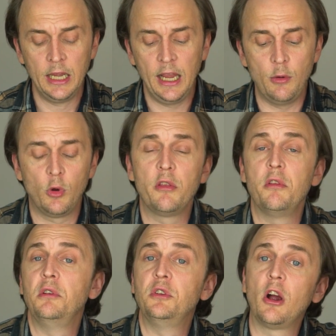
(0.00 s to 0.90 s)
And one of
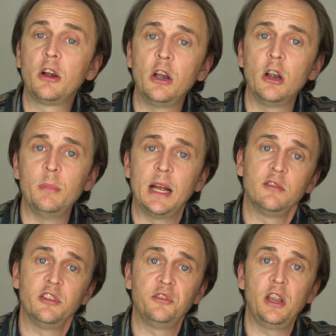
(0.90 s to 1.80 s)
the darker
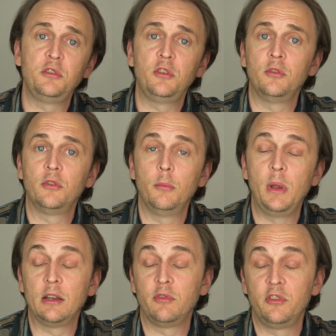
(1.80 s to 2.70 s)

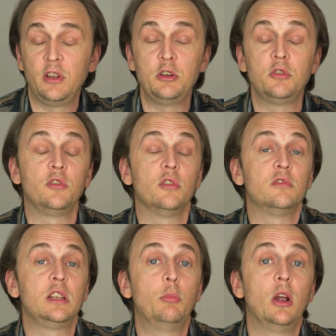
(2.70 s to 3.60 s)
manifestations
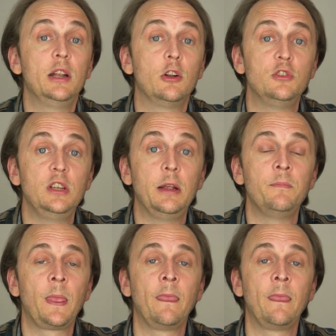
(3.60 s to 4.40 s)
of Libra energy